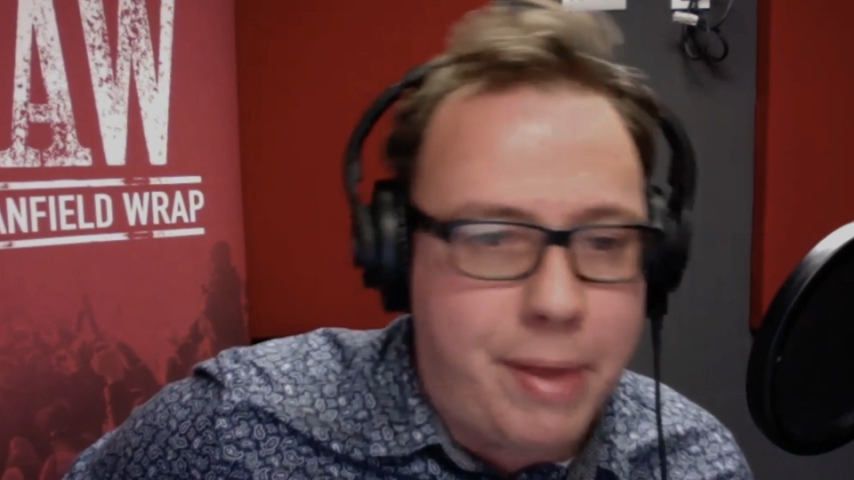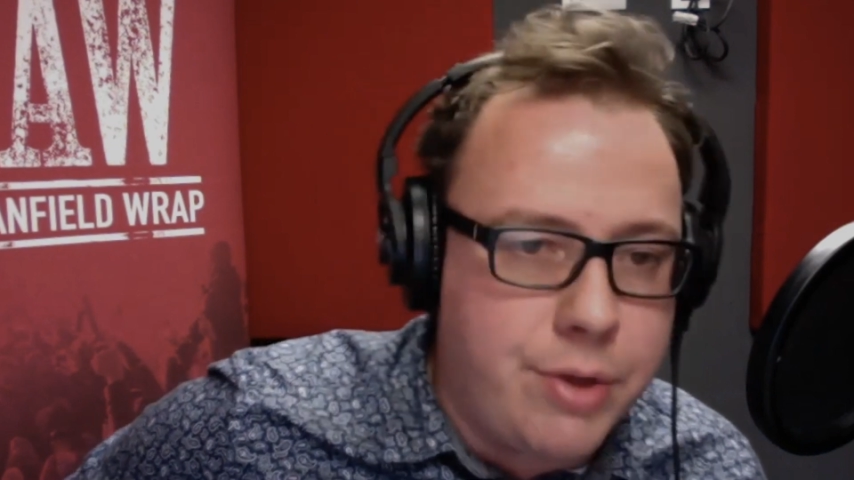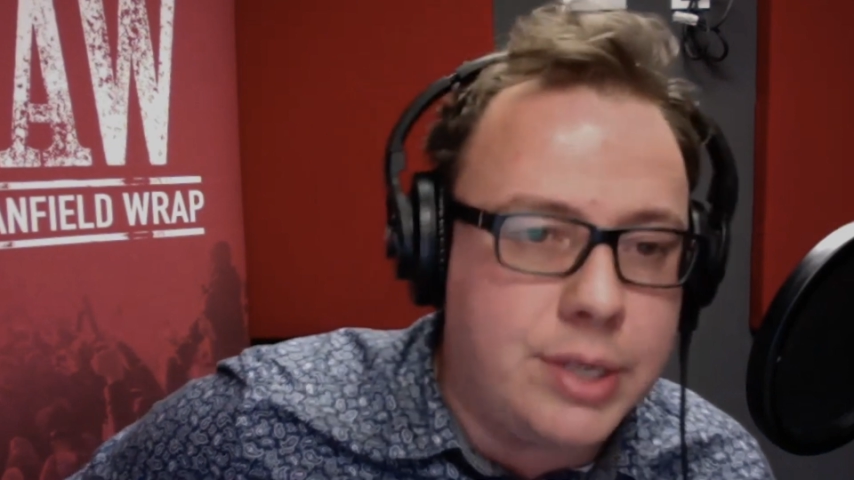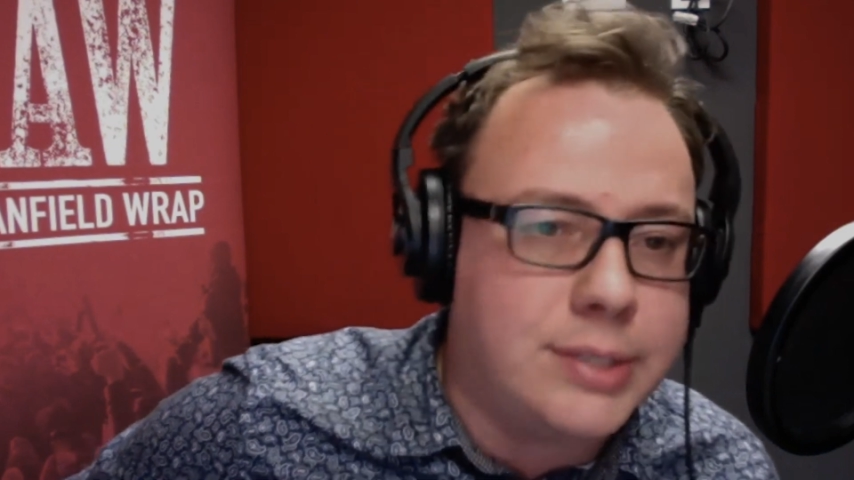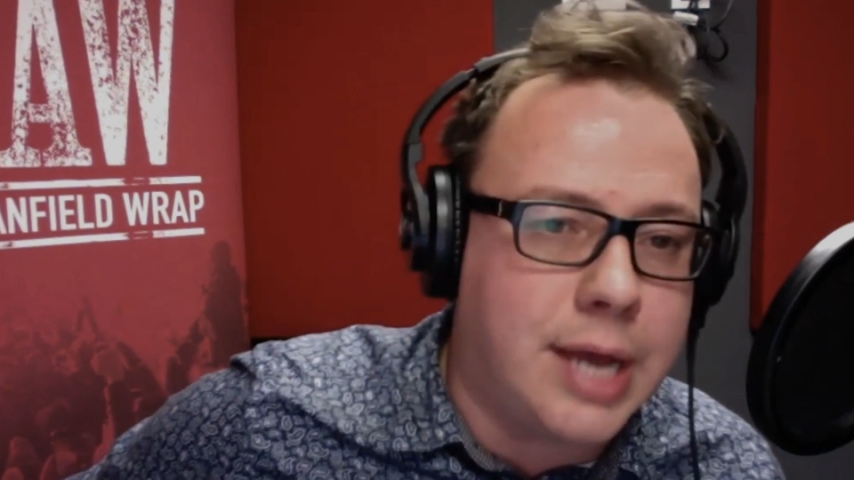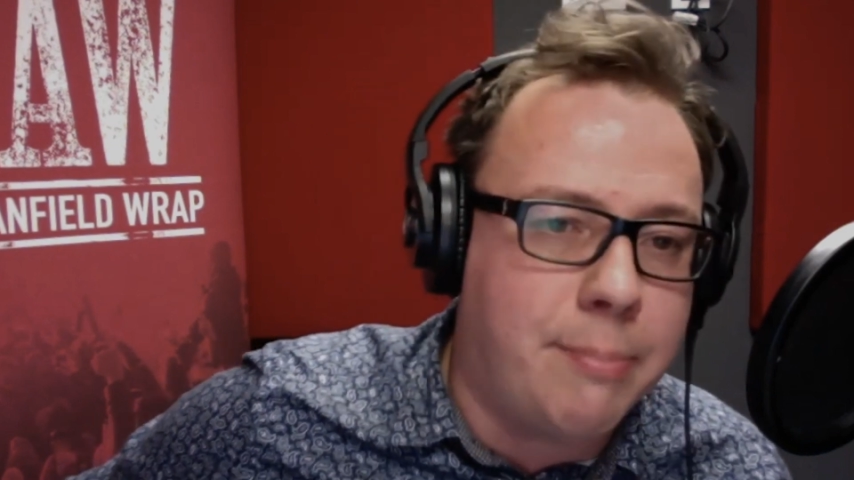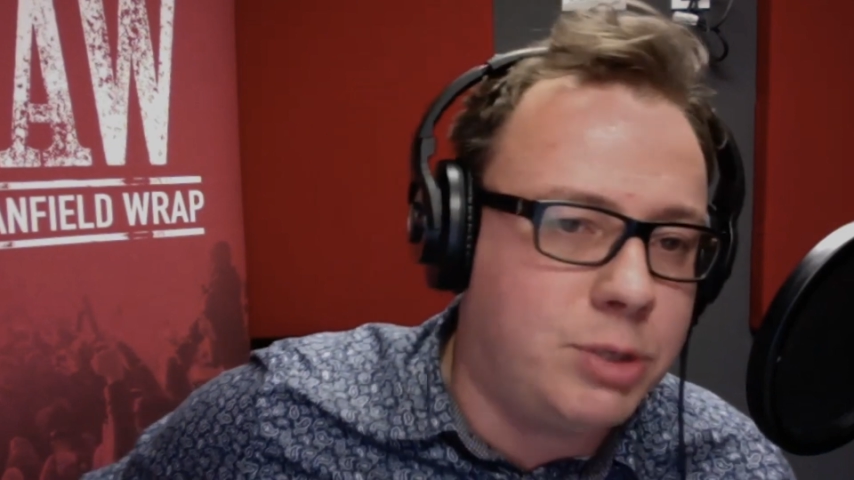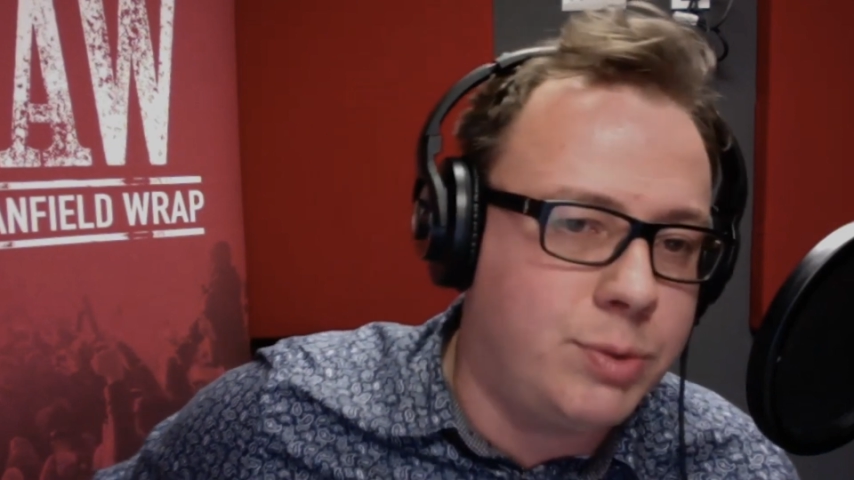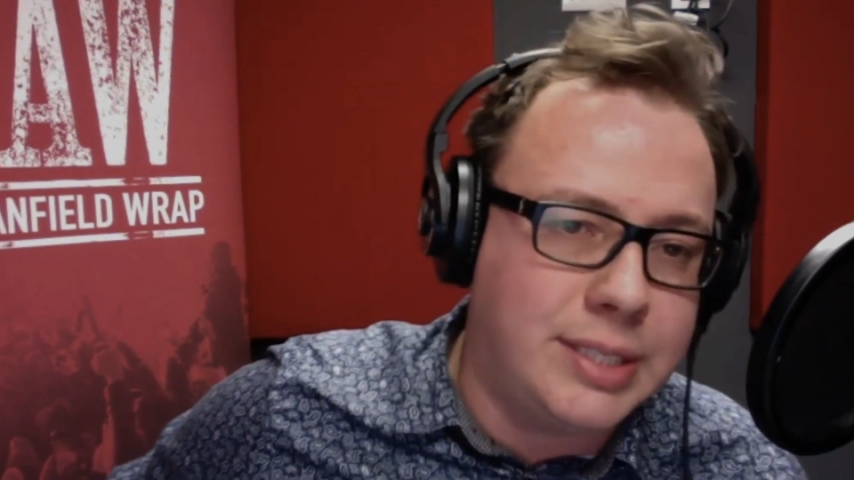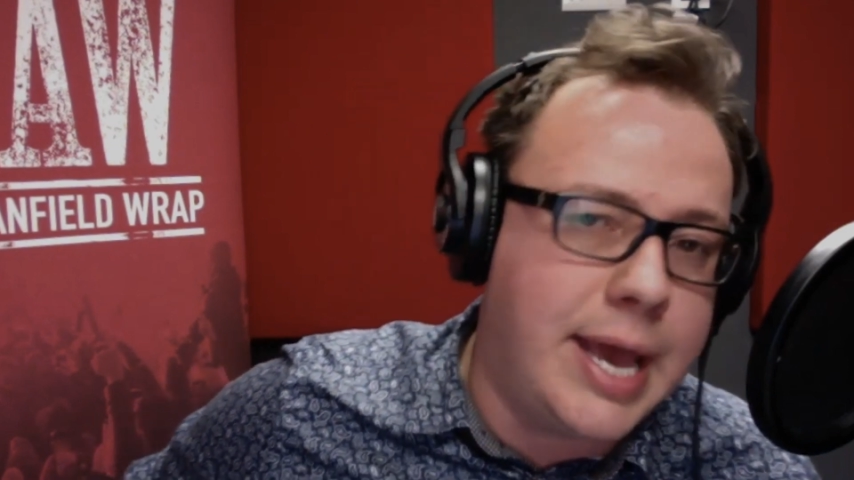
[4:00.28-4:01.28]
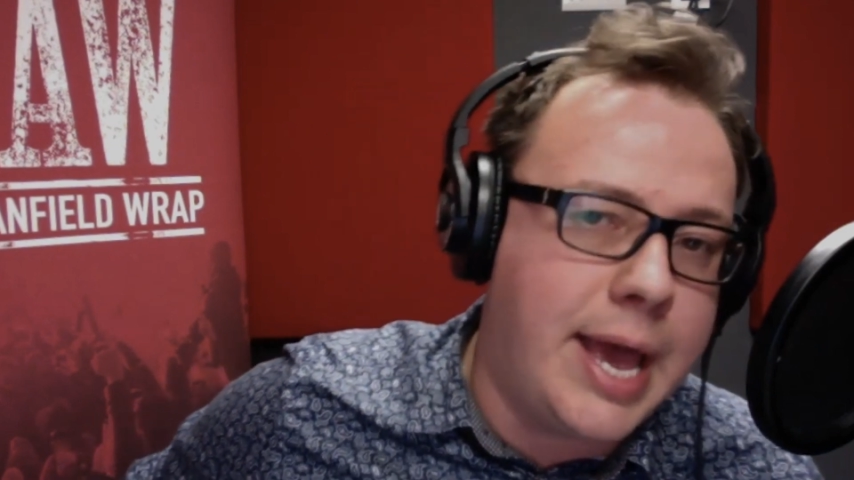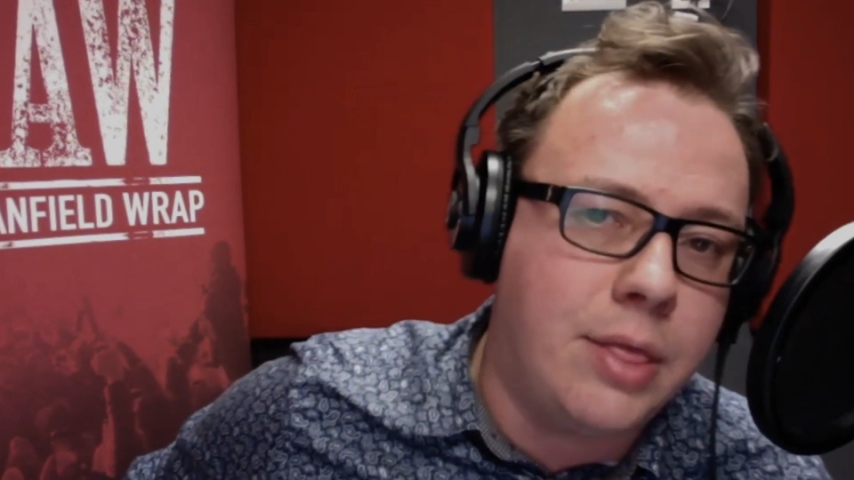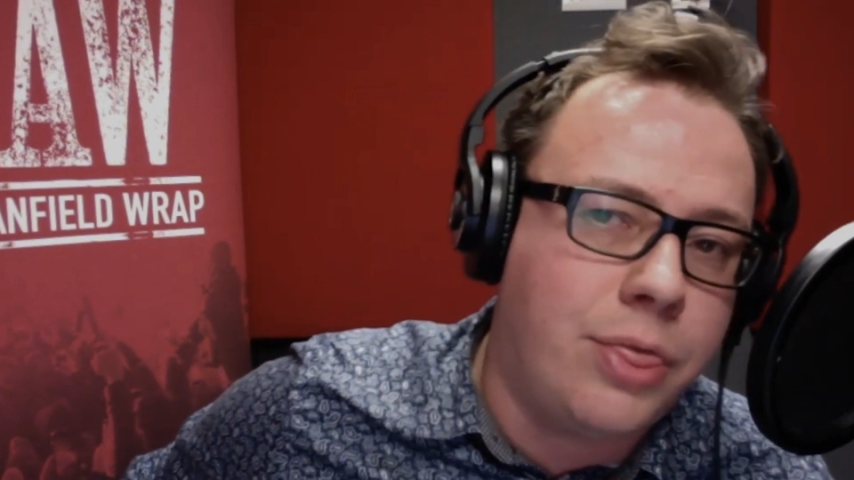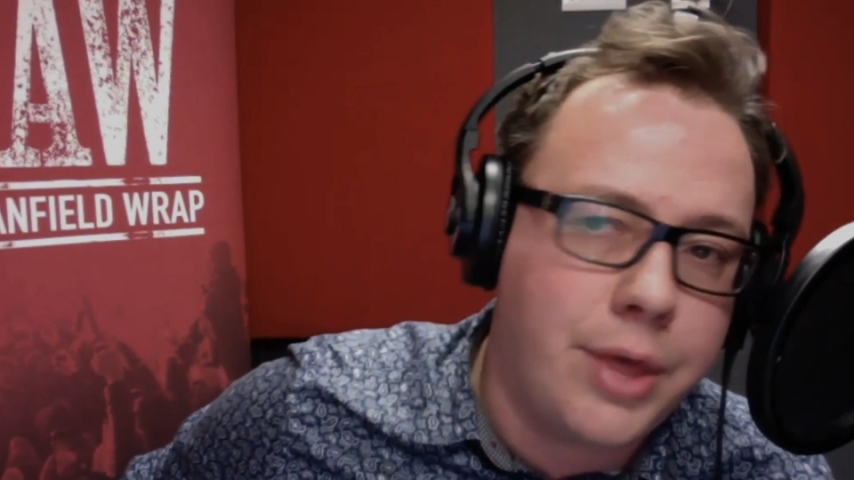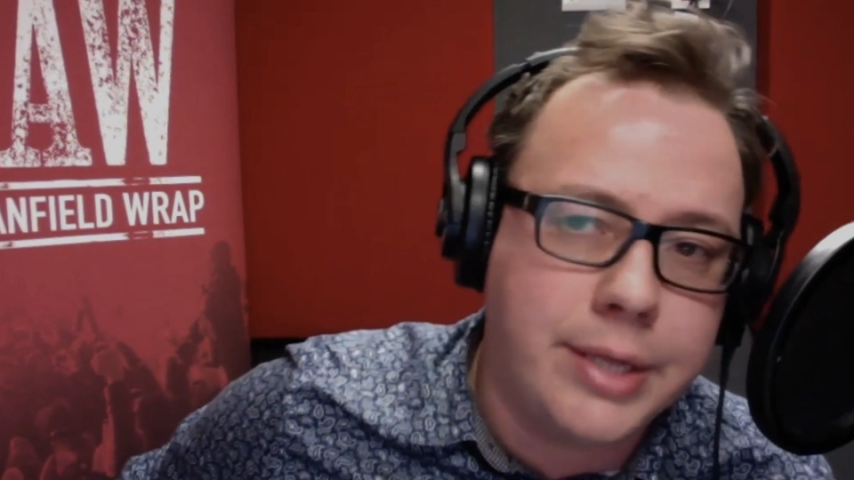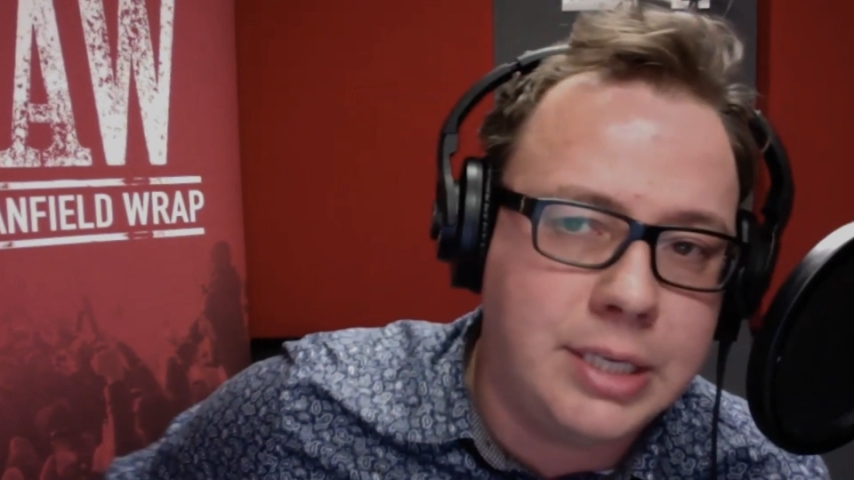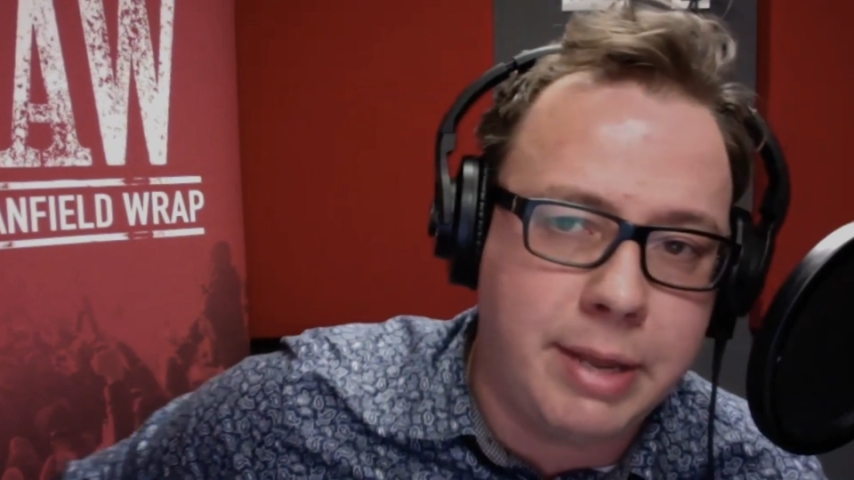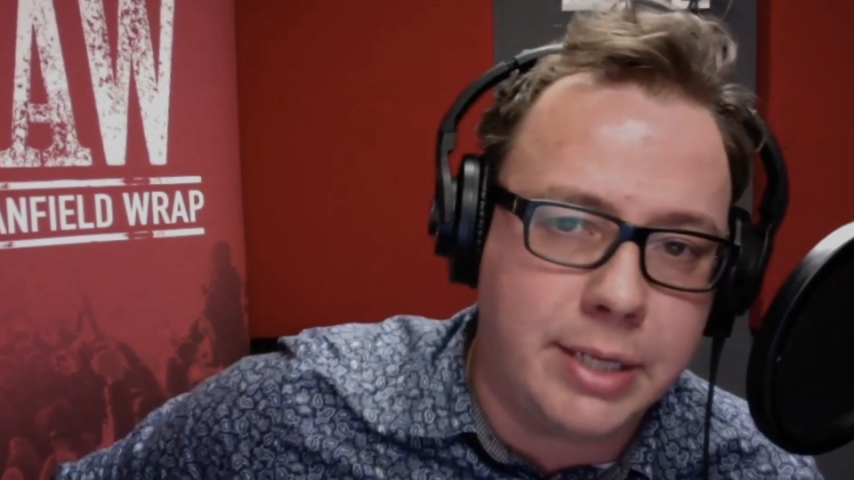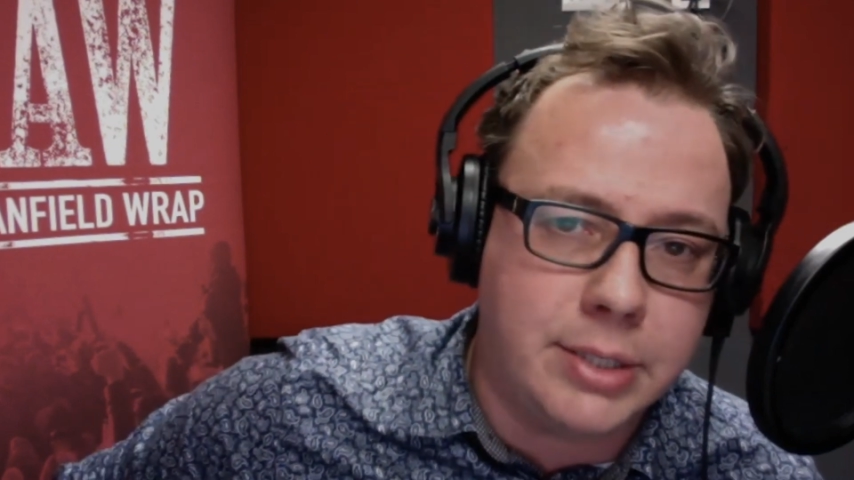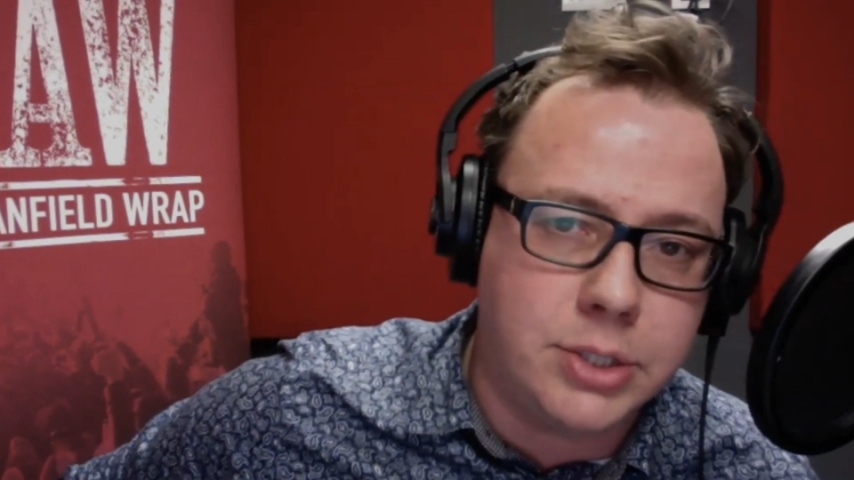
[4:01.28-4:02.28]
period of time between 10 and 30
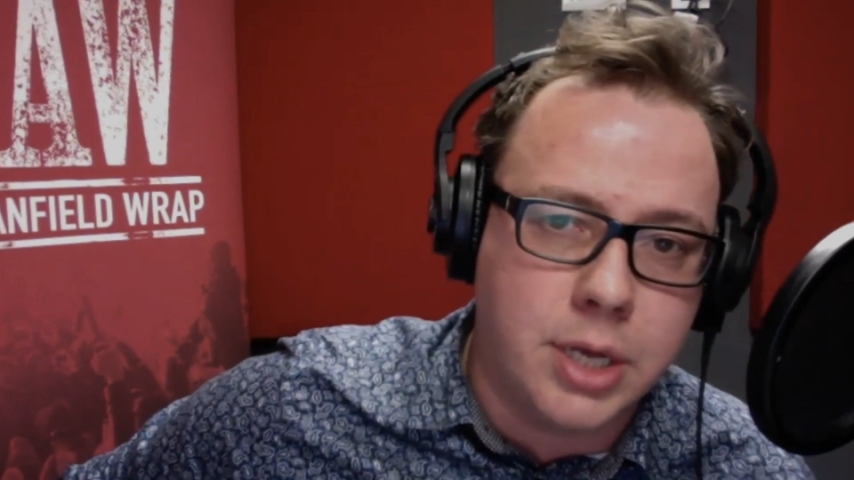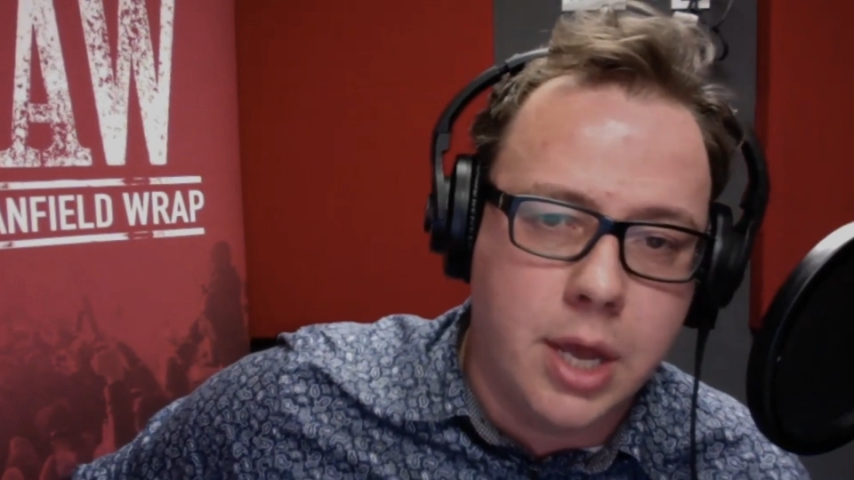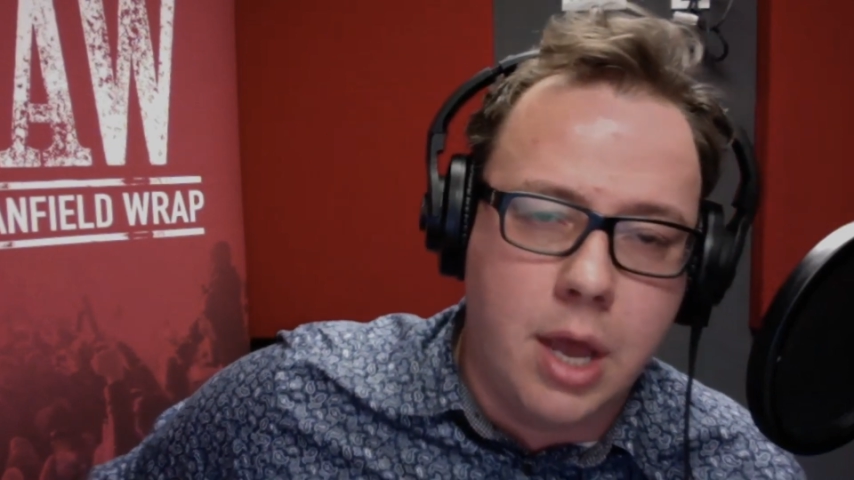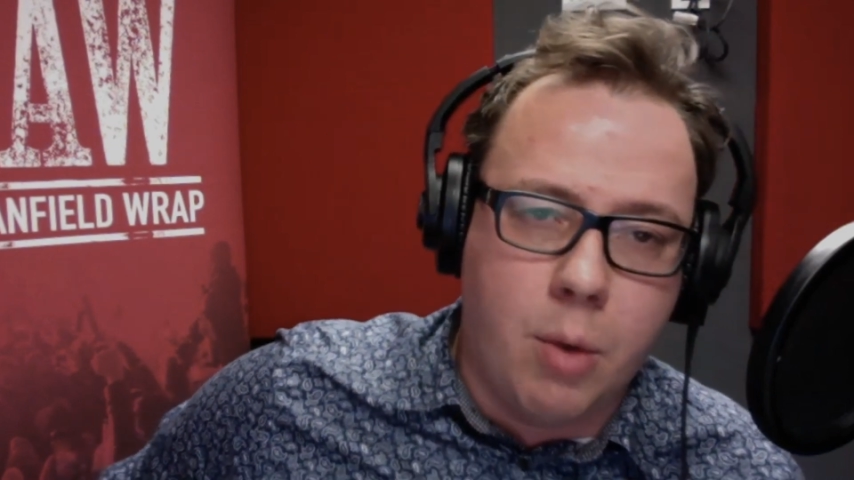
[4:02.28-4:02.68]
minutes,